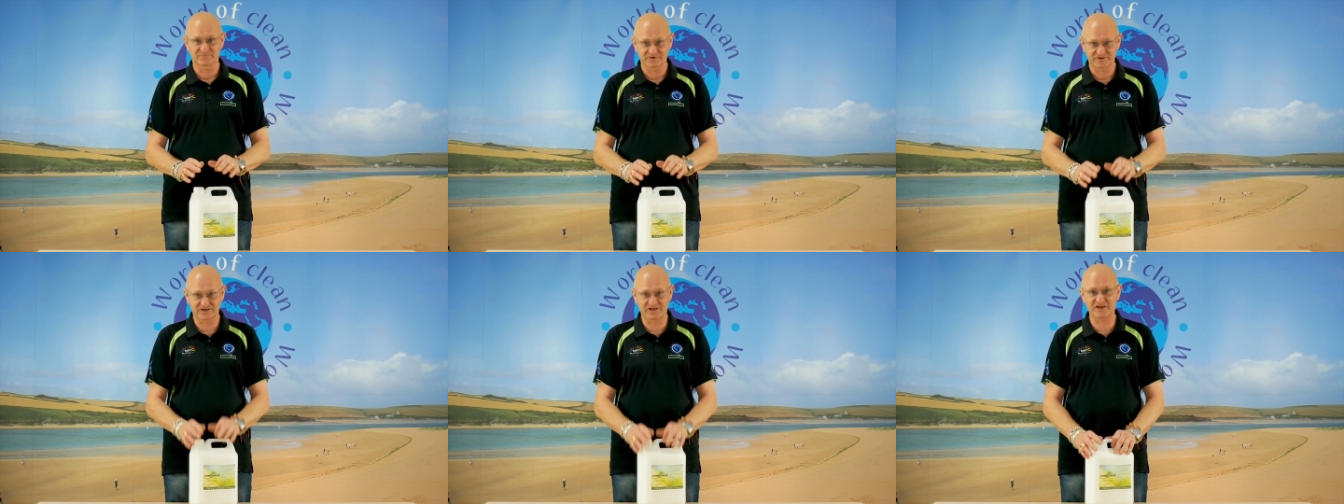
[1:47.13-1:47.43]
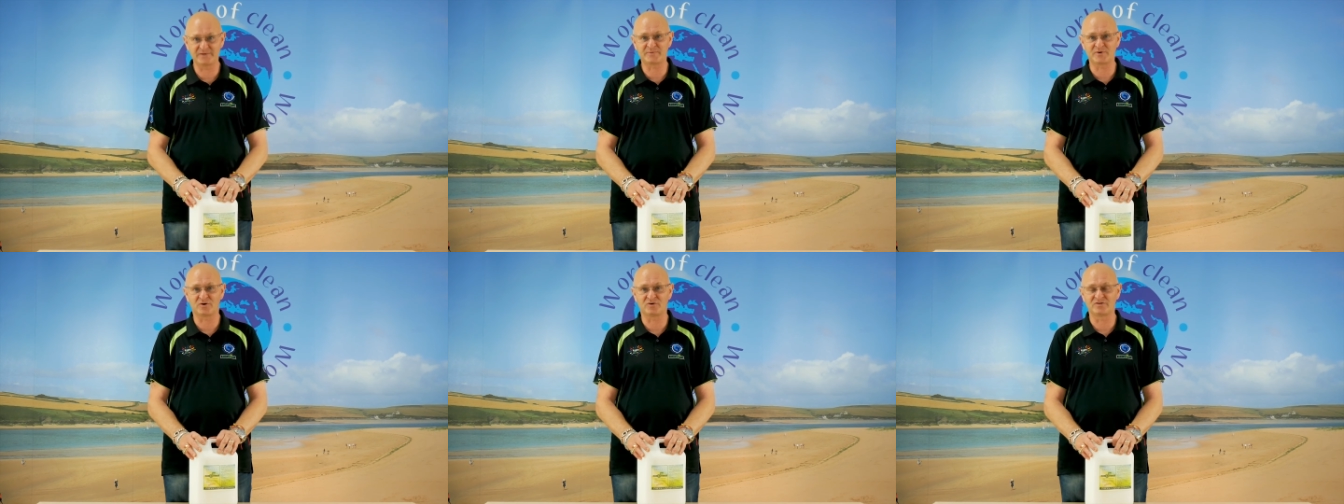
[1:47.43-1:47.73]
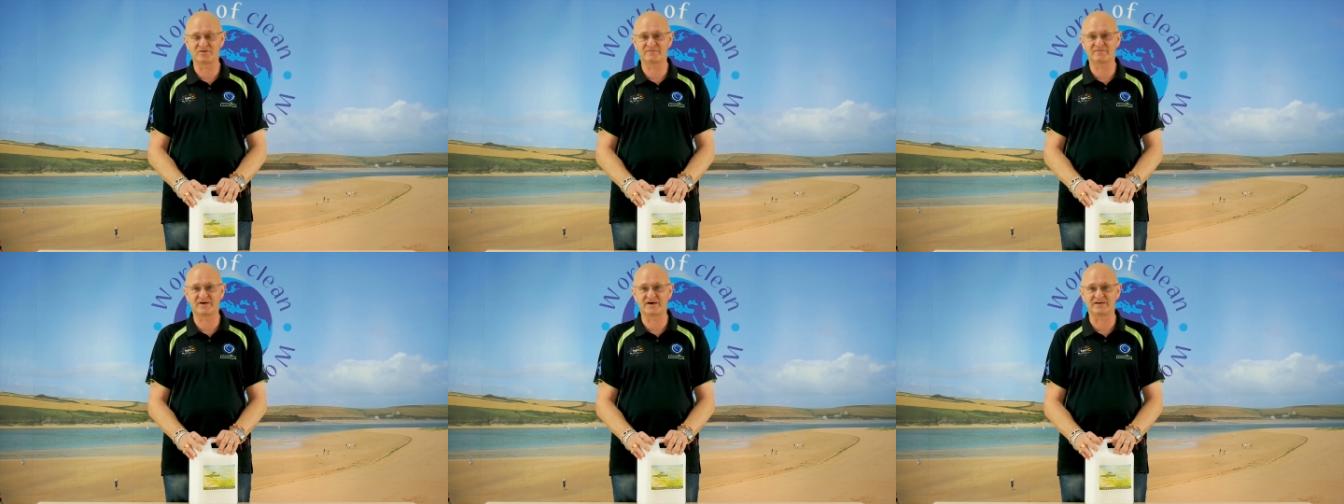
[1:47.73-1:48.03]
Keep it on
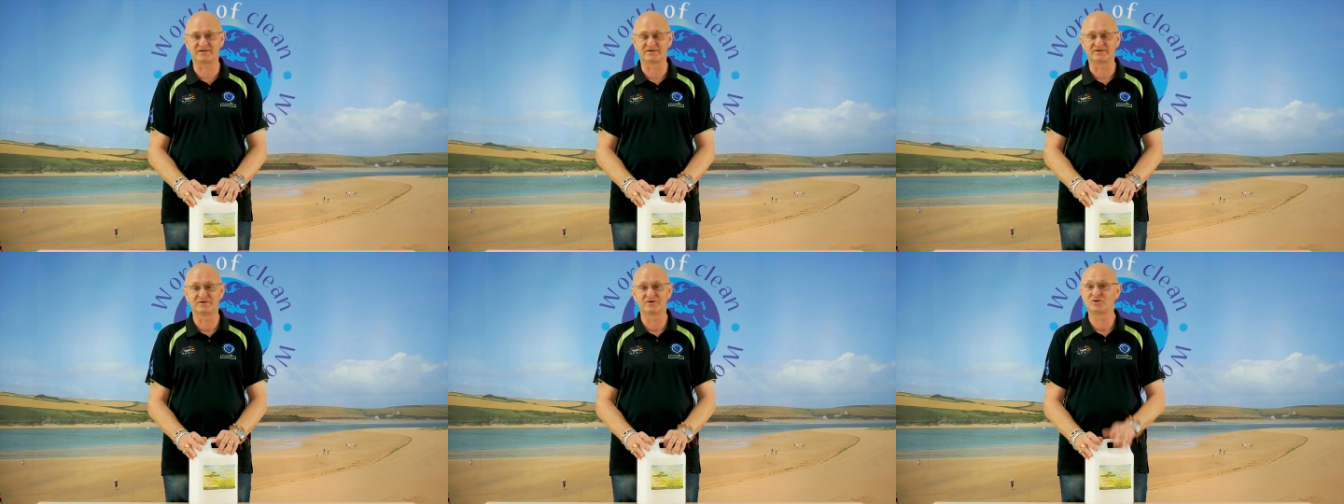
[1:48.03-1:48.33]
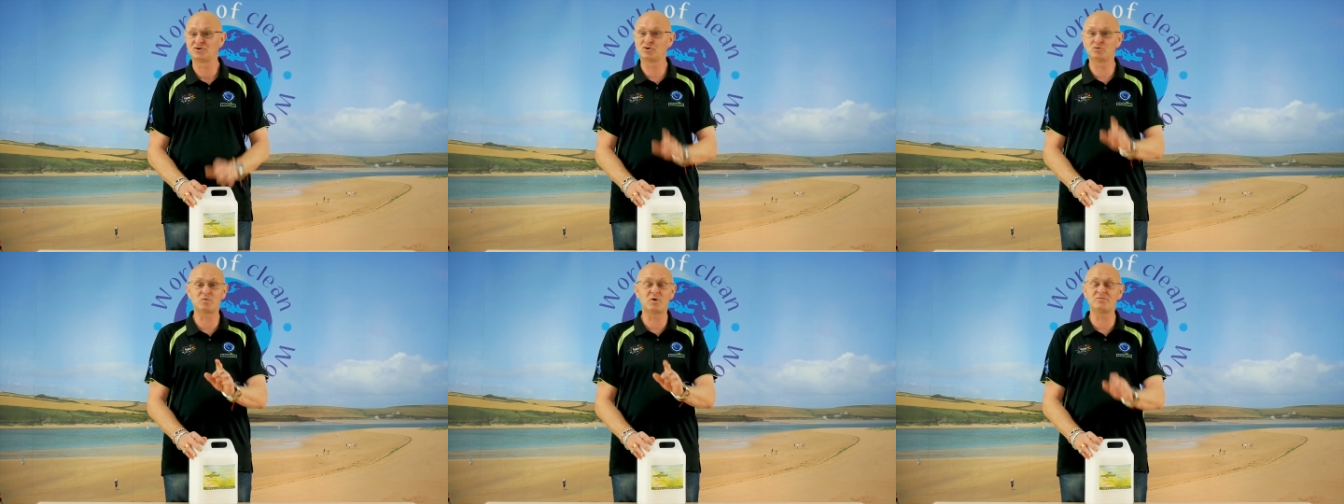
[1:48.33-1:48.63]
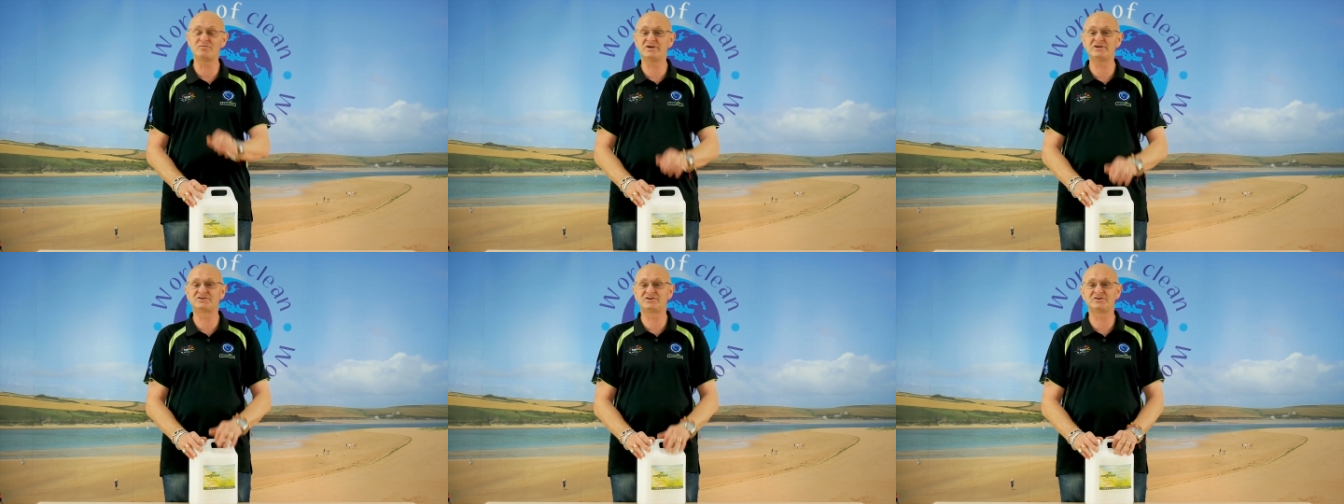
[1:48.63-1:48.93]
the van. You won't
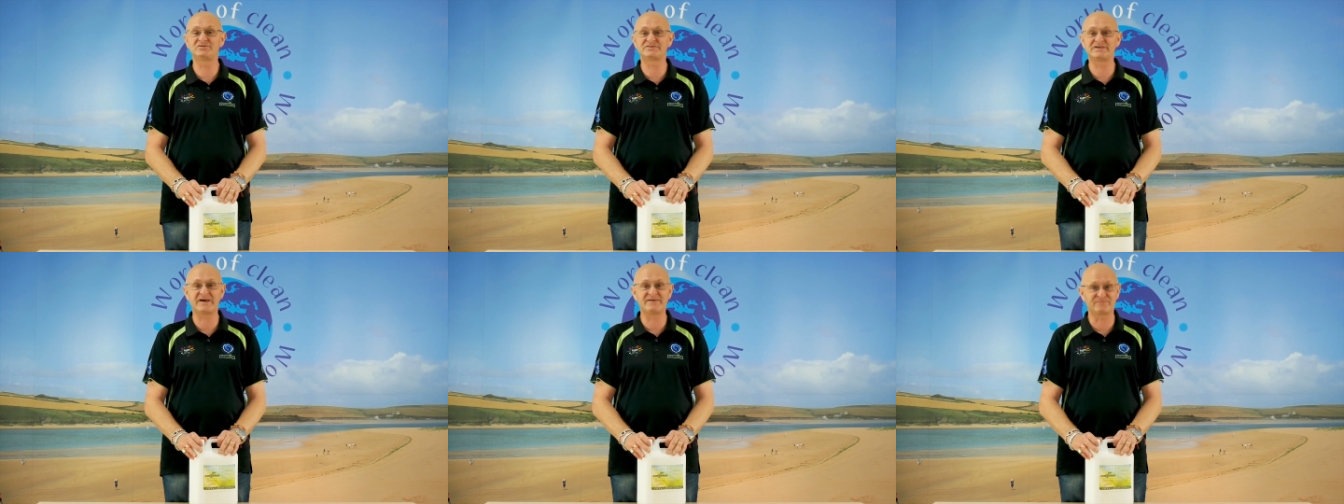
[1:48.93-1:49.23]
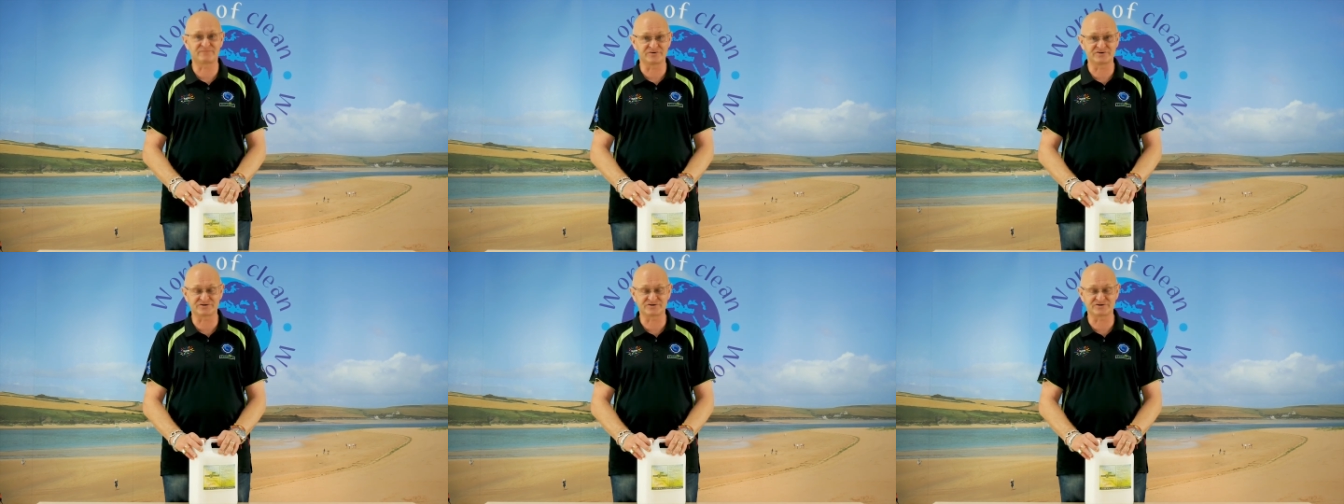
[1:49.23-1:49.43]
need to use it every